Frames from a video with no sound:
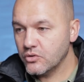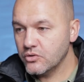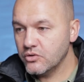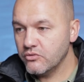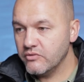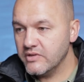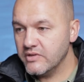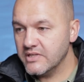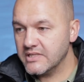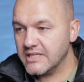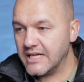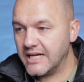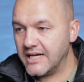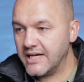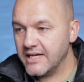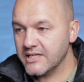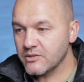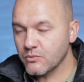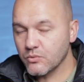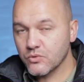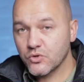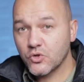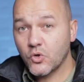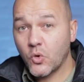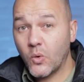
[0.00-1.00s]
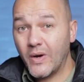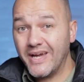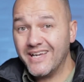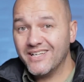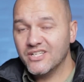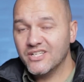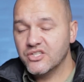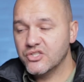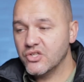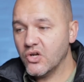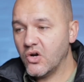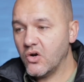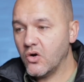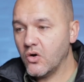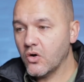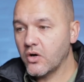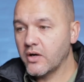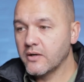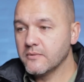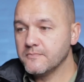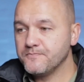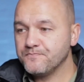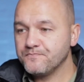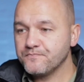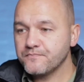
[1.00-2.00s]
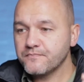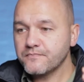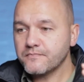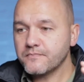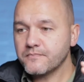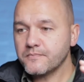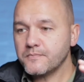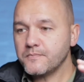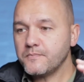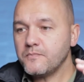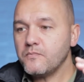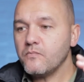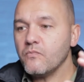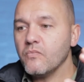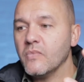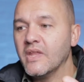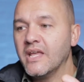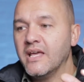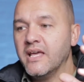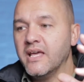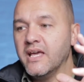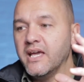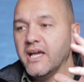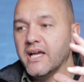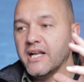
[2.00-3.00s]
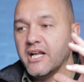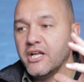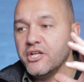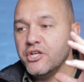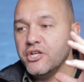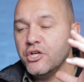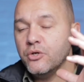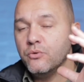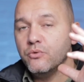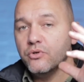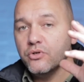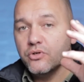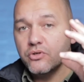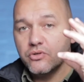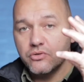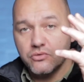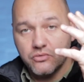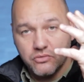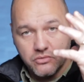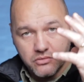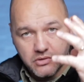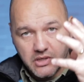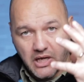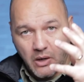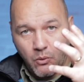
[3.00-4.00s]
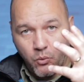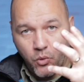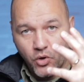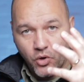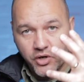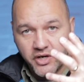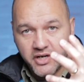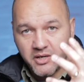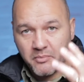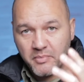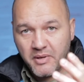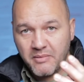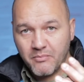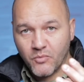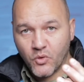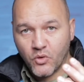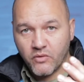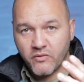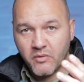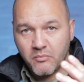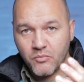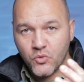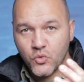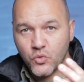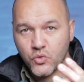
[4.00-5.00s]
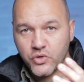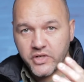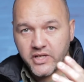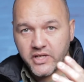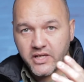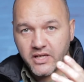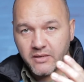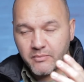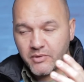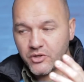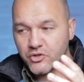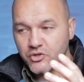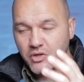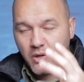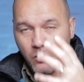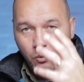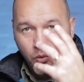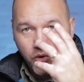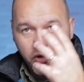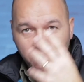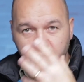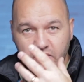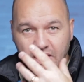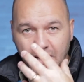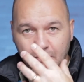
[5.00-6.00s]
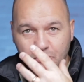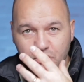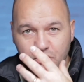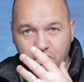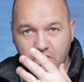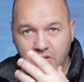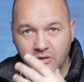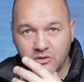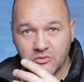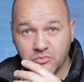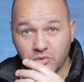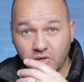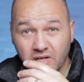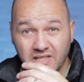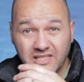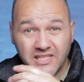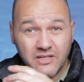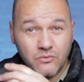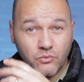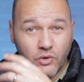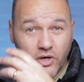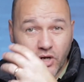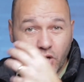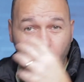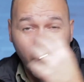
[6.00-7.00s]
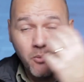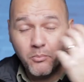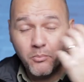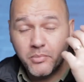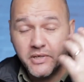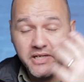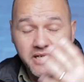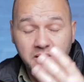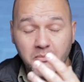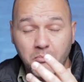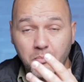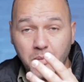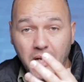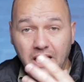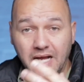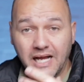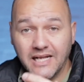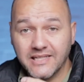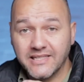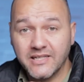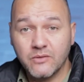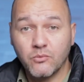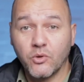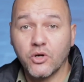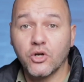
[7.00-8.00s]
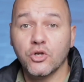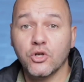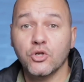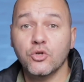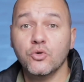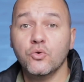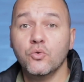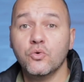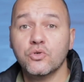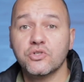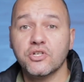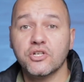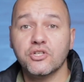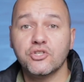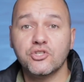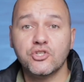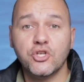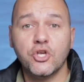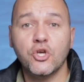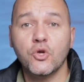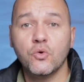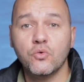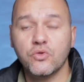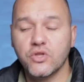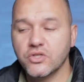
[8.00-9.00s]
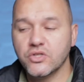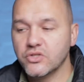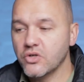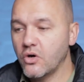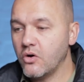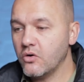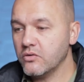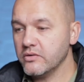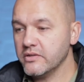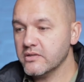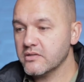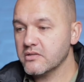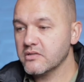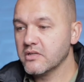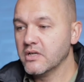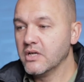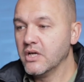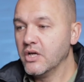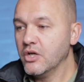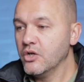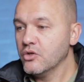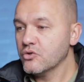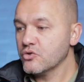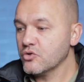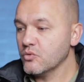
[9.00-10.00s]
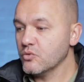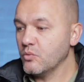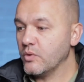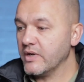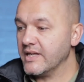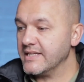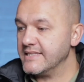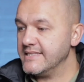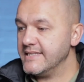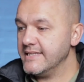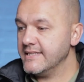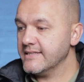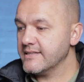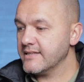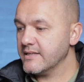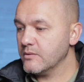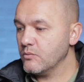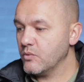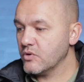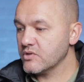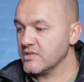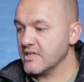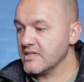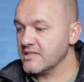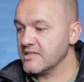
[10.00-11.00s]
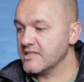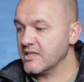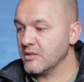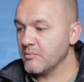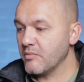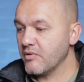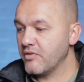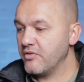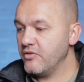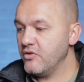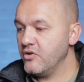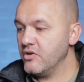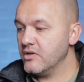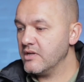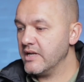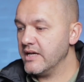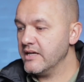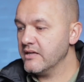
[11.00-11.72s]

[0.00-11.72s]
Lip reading: under his eyes. It was quite dark, and I knew I wanted a bit more of a moody image. I wanted them shadows, but I didn't want to completely black. I didn't want to lose it to the darkness. So what I did was I set up a third